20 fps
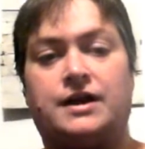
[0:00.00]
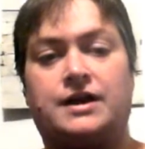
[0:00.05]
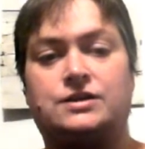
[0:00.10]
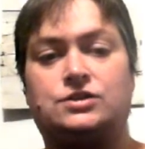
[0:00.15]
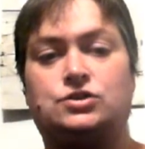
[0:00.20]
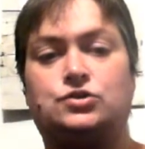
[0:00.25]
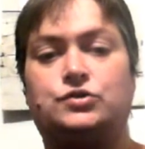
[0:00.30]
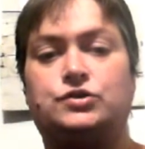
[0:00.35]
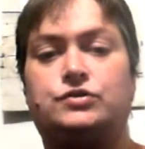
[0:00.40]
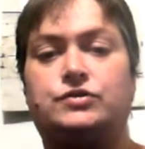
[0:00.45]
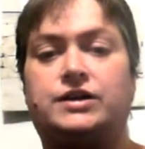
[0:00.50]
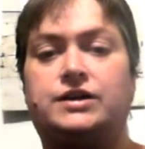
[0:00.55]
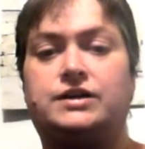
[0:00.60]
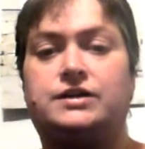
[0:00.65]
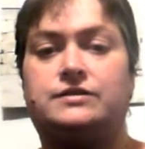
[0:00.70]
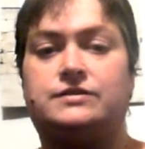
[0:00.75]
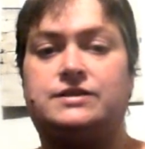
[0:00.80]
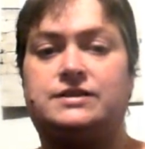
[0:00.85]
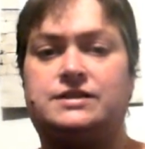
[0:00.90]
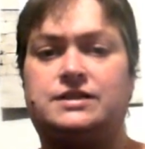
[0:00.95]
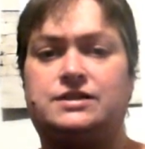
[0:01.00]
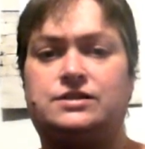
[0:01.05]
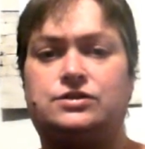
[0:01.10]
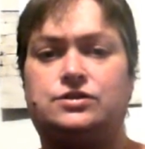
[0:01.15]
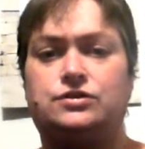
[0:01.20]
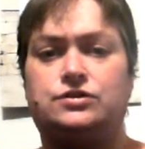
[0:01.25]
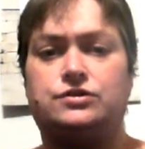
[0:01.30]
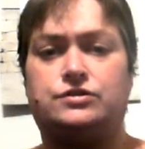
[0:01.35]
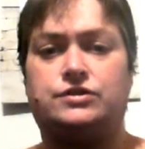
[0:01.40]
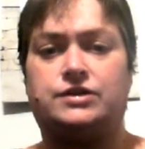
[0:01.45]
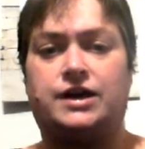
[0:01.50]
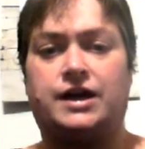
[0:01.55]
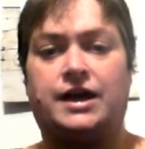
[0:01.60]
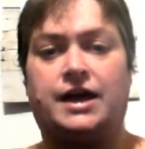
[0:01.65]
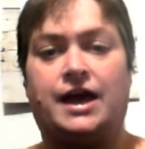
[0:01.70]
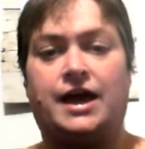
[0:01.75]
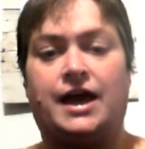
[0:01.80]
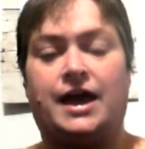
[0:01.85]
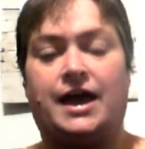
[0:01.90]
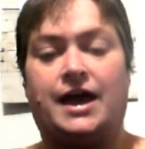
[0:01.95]
Enjoy your day. Don't just endure your day.
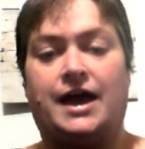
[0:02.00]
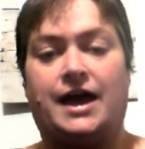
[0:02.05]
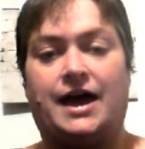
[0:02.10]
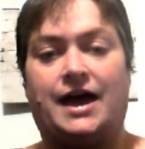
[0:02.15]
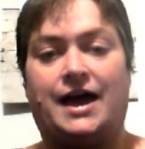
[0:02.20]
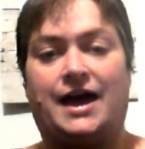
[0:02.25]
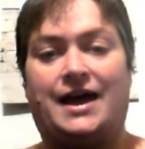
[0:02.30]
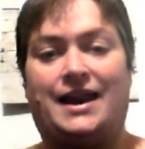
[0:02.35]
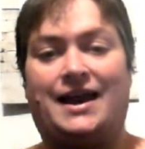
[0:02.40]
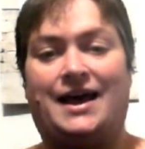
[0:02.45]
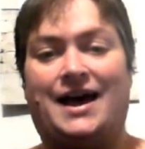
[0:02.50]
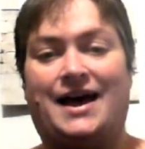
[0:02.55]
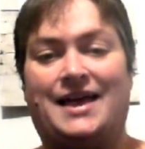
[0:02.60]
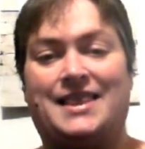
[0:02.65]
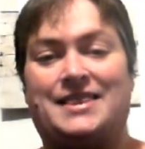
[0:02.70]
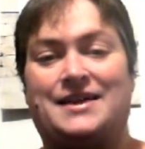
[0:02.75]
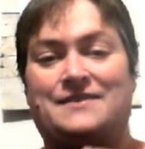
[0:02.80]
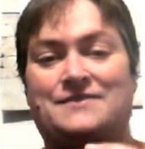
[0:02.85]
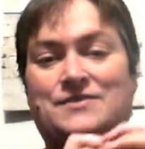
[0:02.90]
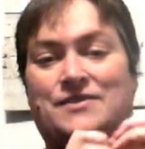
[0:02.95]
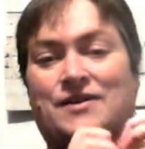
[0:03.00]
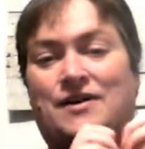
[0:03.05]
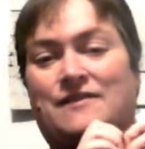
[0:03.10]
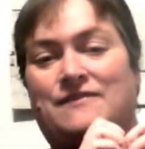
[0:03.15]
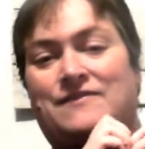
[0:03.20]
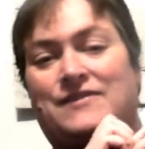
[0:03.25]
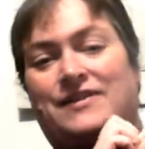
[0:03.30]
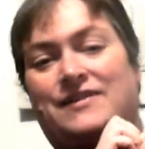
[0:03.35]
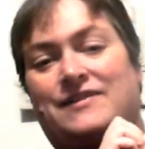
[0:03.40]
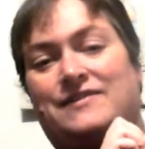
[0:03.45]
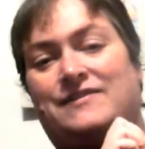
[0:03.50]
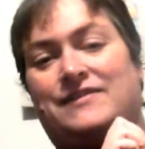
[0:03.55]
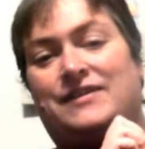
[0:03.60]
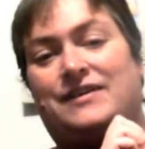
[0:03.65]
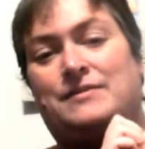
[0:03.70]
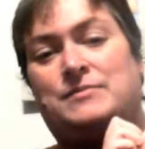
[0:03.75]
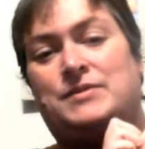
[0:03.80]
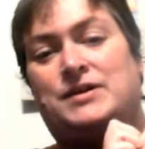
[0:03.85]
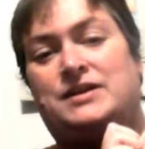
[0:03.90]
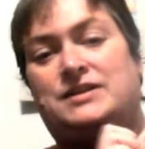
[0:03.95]
And I love you all very,
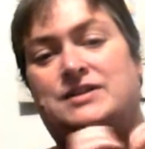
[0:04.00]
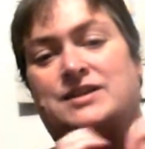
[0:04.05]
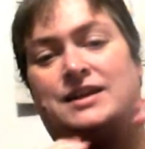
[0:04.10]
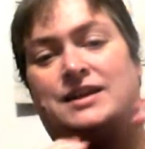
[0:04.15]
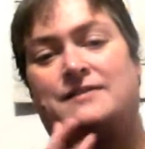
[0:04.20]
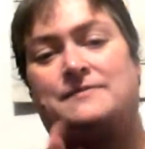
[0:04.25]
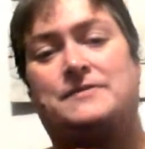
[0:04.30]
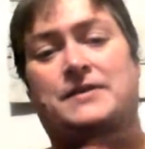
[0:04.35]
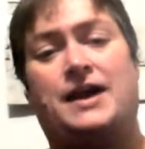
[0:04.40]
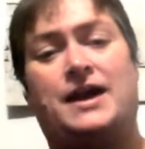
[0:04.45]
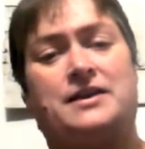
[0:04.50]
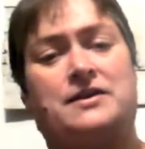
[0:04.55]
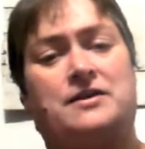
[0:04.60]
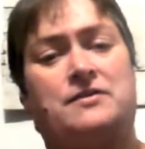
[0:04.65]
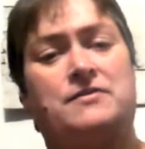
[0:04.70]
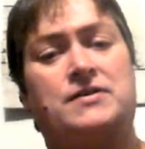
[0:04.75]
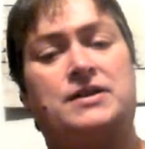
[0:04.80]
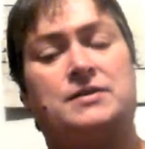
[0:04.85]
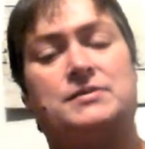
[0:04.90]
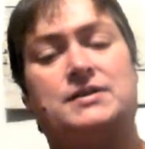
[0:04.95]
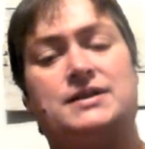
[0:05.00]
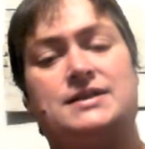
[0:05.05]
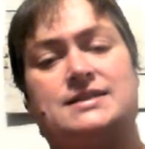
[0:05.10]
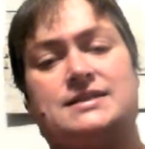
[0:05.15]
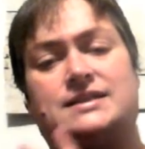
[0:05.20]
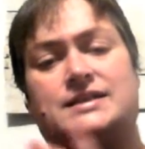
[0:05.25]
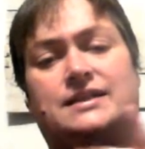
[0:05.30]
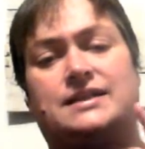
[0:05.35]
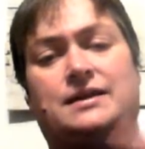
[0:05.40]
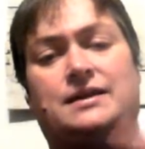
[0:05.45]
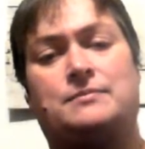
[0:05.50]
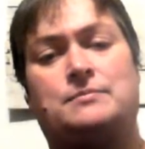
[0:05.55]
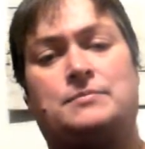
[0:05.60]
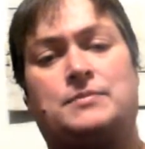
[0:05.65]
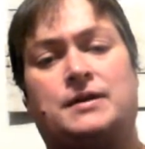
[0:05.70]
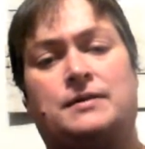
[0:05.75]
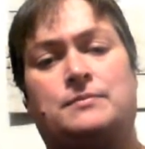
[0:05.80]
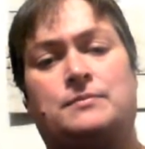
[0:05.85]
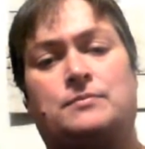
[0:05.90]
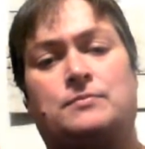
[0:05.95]
very much. And if you hadn't already, please click that
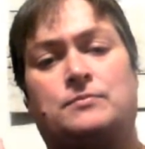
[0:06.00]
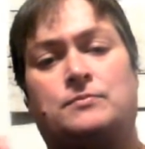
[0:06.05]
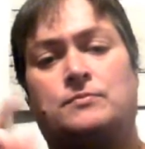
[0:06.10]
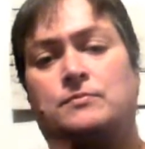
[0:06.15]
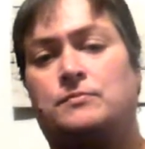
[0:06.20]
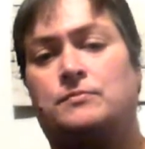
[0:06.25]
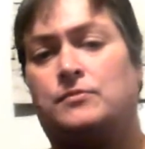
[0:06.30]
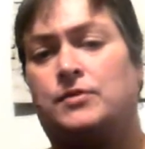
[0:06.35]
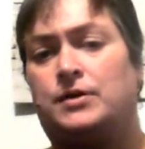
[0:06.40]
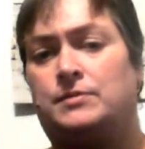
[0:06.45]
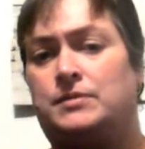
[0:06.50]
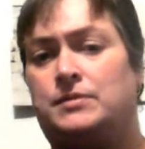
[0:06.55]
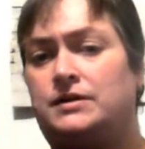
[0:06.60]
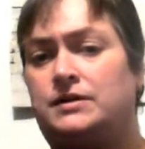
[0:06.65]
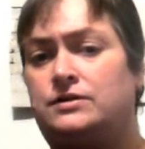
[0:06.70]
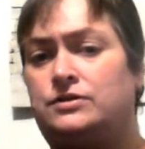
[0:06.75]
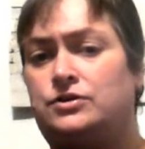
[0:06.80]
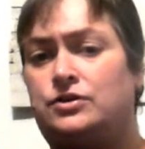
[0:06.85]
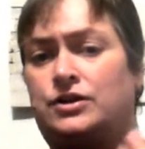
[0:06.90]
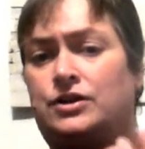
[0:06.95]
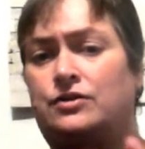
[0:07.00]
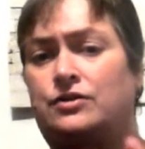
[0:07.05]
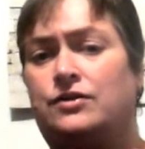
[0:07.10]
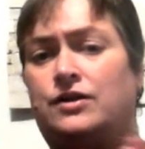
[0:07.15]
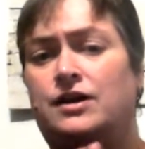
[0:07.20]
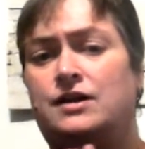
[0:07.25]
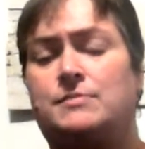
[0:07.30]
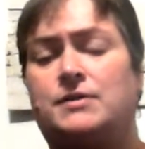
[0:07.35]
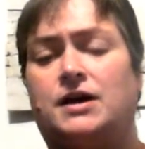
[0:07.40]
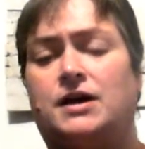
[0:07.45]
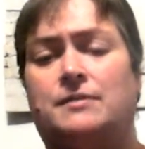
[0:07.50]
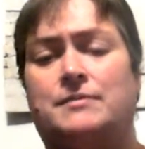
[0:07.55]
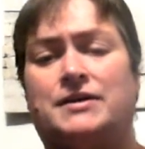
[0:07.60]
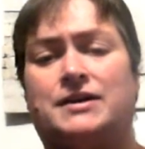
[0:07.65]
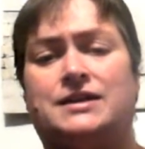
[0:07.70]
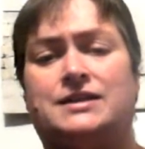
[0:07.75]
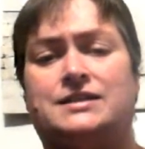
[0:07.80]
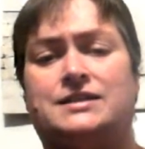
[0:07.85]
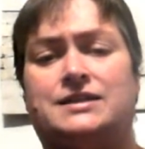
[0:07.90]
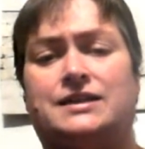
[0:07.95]
big red button, turn it gray, and become a
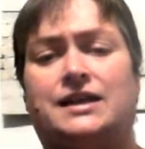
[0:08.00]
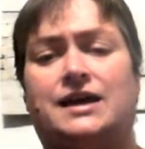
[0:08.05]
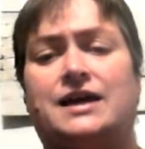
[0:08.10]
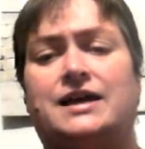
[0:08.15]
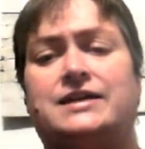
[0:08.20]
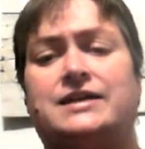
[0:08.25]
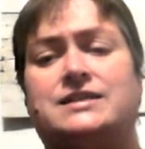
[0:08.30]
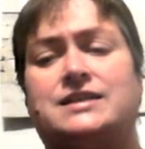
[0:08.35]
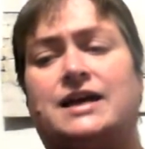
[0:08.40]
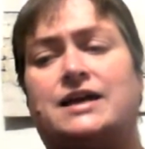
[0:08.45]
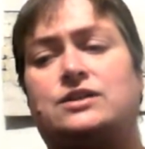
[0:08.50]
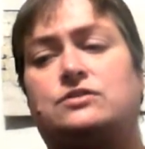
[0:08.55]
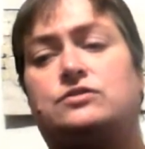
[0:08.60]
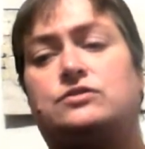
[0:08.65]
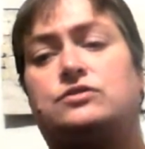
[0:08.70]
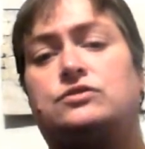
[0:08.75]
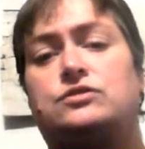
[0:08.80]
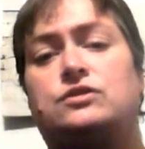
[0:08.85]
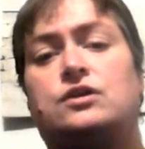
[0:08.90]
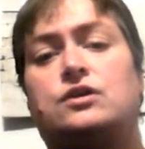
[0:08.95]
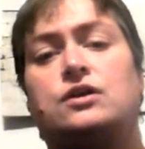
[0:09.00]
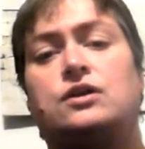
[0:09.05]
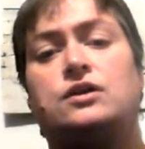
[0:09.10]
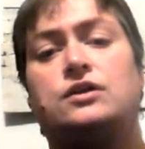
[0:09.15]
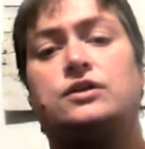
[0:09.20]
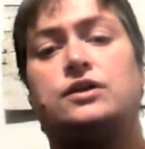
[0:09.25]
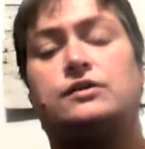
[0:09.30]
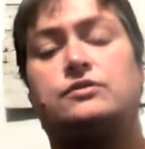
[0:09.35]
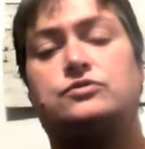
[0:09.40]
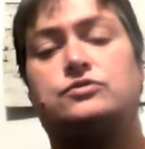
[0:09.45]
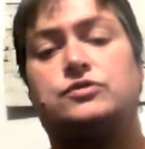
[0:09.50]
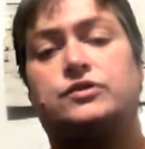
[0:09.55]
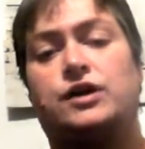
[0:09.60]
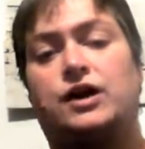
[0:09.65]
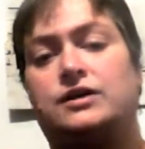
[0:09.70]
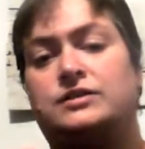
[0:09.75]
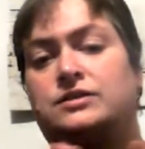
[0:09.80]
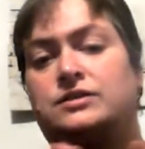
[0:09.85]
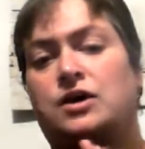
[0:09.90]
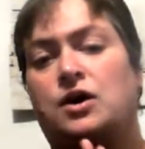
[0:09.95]
kitten today. Because I do Dollar Tree
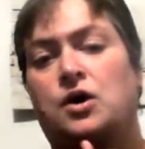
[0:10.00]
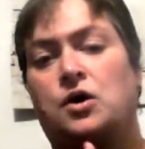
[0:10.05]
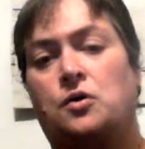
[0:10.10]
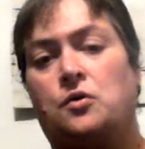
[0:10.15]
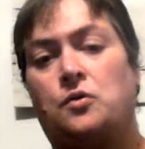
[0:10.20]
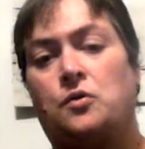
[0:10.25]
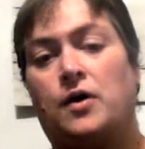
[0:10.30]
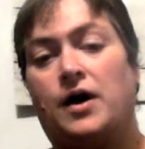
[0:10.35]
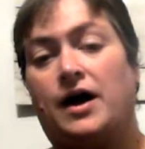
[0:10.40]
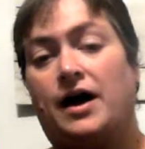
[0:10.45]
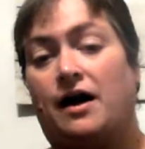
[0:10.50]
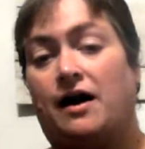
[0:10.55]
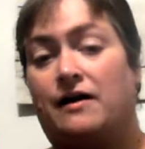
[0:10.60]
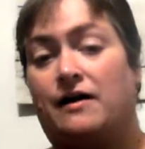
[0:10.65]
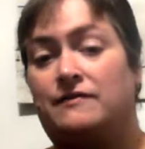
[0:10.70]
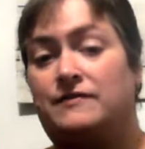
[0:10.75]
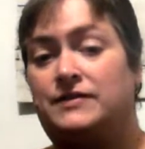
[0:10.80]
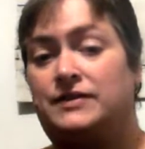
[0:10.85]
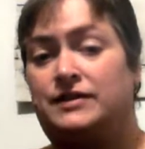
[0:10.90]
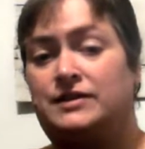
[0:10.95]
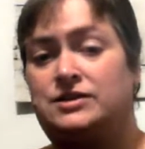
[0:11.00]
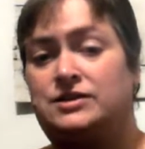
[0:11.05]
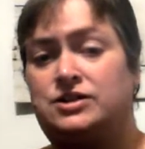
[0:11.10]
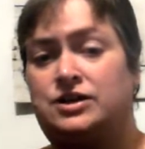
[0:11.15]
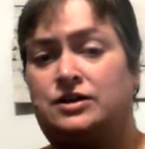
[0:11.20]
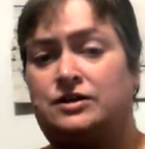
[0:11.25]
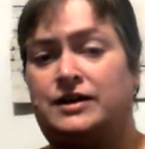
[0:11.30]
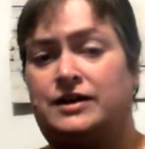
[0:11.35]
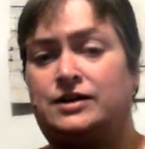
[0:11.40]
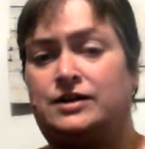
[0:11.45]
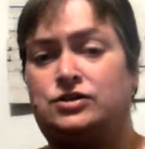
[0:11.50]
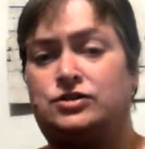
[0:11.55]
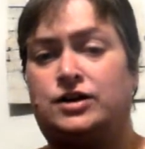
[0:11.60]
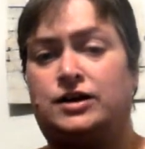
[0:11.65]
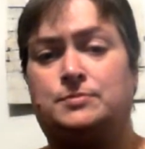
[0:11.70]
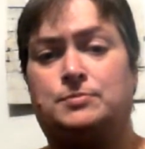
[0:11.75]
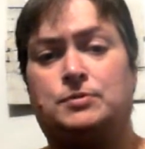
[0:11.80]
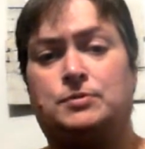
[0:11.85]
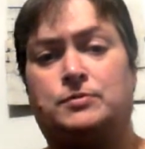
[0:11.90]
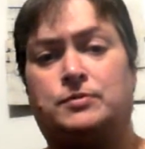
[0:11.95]
hauls quite often on the channel. And I try
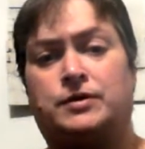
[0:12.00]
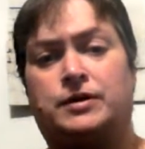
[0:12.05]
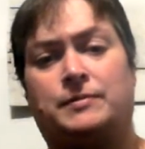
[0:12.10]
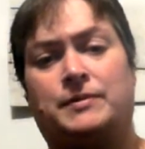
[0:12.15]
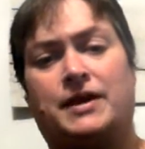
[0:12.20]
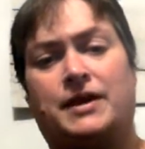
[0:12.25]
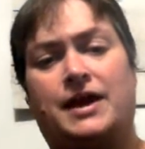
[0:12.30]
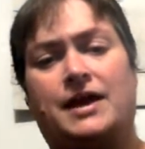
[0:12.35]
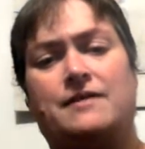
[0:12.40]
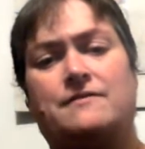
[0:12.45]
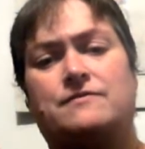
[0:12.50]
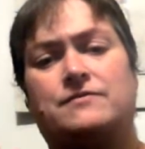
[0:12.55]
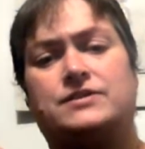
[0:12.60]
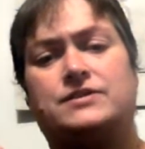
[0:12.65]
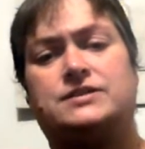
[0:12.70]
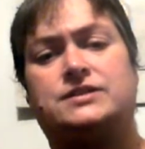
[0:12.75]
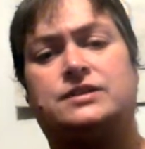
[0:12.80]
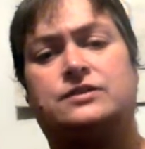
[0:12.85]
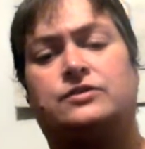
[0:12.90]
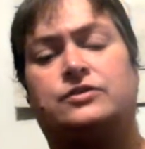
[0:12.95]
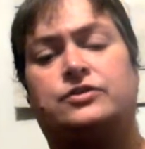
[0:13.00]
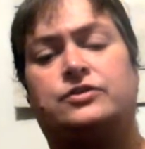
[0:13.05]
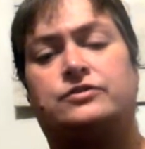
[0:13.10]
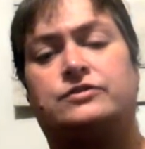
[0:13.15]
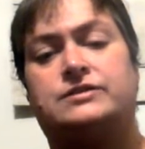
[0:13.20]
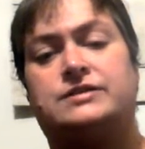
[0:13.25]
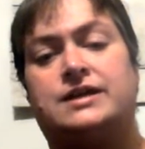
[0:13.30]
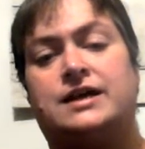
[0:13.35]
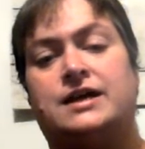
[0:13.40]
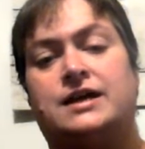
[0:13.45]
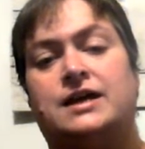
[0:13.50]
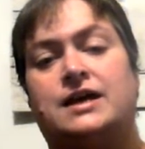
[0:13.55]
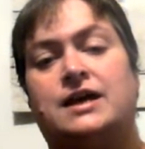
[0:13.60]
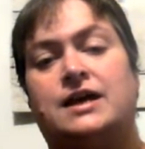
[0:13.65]
to put one up every single Thursday.